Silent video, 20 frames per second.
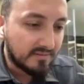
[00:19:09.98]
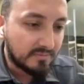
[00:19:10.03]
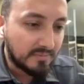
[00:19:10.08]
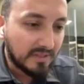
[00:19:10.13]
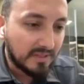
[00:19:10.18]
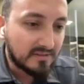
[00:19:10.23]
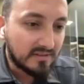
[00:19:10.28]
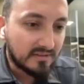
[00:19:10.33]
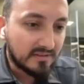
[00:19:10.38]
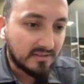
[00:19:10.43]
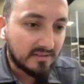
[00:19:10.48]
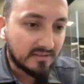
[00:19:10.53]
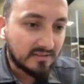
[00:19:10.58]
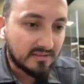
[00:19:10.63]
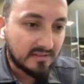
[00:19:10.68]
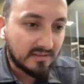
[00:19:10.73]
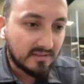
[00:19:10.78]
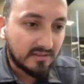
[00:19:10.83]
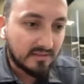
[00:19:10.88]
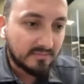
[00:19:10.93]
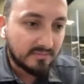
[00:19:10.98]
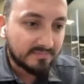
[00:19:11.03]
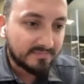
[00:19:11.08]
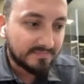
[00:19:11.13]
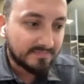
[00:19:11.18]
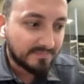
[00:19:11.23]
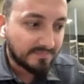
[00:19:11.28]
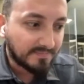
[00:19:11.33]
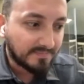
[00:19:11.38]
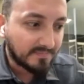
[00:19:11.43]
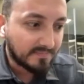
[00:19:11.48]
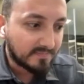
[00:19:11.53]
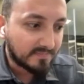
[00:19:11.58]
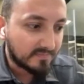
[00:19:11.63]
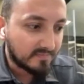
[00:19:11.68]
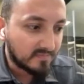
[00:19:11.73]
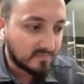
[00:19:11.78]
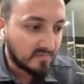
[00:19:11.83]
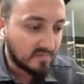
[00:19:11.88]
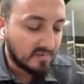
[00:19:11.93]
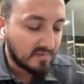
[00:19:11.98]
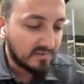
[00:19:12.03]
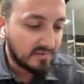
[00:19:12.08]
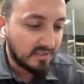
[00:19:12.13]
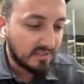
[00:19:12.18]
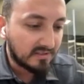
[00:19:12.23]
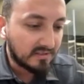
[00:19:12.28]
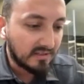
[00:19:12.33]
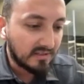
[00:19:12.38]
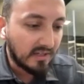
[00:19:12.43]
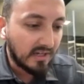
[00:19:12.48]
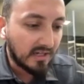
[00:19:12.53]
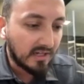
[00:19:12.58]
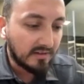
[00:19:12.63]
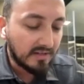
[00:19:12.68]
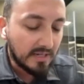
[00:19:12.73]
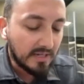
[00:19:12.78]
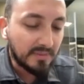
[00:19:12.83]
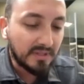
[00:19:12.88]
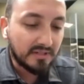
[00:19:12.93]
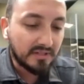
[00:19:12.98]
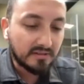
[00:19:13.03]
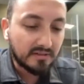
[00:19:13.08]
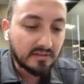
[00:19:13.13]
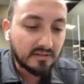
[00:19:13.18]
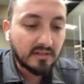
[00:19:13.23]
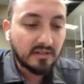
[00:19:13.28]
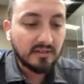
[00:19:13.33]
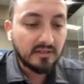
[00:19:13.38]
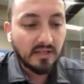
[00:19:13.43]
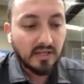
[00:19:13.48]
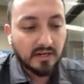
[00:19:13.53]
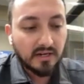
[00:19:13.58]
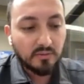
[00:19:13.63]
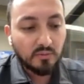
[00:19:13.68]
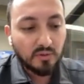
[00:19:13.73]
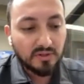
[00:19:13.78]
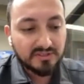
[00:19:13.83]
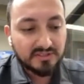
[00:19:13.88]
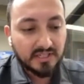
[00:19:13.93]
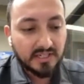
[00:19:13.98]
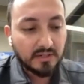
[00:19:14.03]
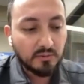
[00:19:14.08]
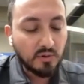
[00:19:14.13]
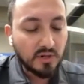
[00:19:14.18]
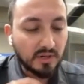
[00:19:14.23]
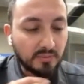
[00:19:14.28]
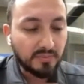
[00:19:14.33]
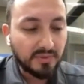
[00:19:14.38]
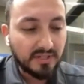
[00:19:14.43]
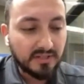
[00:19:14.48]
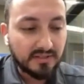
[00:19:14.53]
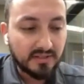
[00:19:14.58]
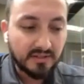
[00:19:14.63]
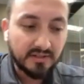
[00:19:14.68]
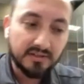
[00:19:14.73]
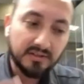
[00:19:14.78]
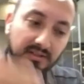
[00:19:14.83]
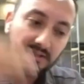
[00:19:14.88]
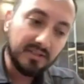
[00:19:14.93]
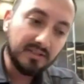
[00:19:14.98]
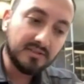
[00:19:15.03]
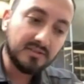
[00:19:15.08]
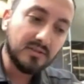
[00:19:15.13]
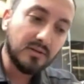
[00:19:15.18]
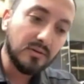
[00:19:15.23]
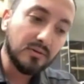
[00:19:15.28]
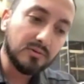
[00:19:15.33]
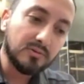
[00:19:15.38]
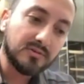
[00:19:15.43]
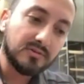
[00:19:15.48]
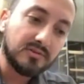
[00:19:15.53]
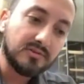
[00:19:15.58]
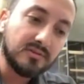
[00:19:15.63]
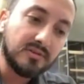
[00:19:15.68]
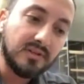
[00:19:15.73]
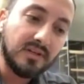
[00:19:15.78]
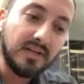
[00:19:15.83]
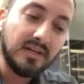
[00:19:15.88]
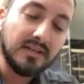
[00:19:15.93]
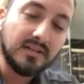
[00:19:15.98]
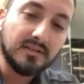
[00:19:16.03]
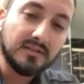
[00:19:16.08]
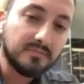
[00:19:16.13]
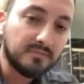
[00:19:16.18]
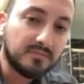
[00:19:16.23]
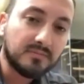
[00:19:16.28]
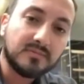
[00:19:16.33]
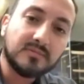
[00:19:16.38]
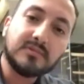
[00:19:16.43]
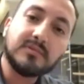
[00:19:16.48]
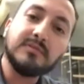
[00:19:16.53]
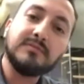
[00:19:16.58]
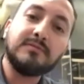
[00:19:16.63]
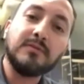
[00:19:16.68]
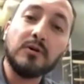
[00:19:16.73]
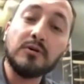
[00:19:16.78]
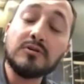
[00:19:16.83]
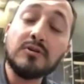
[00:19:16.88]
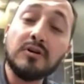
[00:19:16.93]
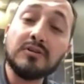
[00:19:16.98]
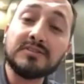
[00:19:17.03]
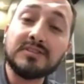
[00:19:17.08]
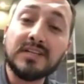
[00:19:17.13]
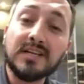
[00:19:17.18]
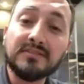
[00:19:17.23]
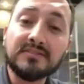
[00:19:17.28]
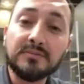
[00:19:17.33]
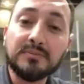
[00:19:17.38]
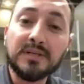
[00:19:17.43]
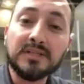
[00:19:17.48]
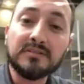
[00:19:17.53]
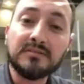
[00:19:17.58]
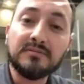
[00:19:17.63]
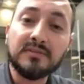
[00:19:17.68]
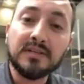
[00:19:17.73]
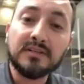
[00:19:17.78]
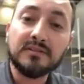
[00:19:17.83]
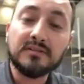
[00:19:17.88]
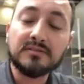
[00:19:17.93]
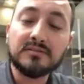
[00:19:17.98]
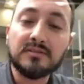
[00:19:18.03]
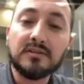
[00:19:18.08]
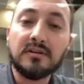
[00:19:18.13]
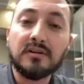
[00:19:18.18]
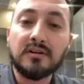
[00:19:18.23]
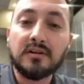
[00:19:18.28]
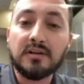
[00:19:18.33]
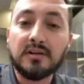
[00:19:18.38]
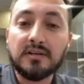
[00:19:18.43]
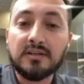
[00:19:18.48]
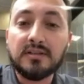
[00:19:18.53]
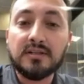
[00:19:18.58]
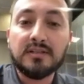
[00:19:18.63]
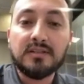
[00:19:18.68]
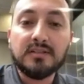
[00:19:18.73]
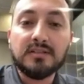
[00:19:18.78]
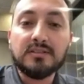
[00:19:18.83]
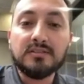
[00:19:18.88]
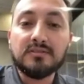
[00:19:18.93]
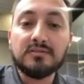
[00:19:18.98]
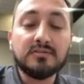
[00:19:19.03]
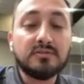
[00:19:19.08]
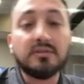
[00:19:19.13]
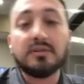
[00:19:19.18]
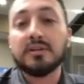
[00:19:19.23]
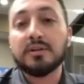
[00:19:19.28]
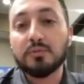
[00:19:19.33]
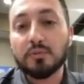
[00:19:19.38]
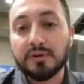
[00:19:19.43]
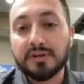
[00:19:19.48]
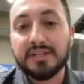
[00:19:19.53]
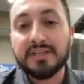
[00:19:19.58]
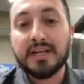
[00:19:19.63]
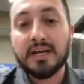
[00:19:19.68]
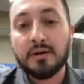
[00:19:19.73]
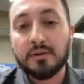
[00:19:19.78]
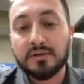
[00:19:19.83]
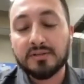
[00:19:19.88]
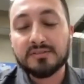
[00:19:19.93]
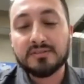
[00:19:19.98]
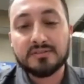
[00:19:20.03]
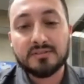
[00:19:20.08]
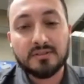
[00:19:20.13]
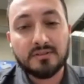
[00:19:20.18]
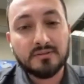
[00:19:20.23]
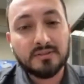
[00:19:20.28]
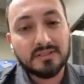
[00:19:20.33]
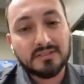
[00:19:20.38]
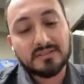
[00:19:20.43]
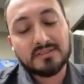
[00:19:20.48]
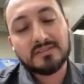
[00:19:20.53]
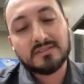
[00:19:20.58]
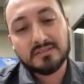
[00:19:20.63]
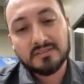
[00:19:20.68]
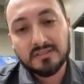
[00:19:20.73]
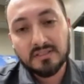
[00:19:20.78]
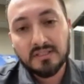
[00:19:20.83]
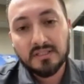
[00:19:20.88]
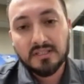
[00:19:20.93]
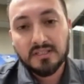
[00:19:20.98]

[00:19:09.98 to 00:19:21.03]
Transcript: especially since um, since a lot of I mean a lot of the ones that I want to bid they're in the East Coast, and the phone calls I have to make to vendors are during working hours. So it's mm-hmm.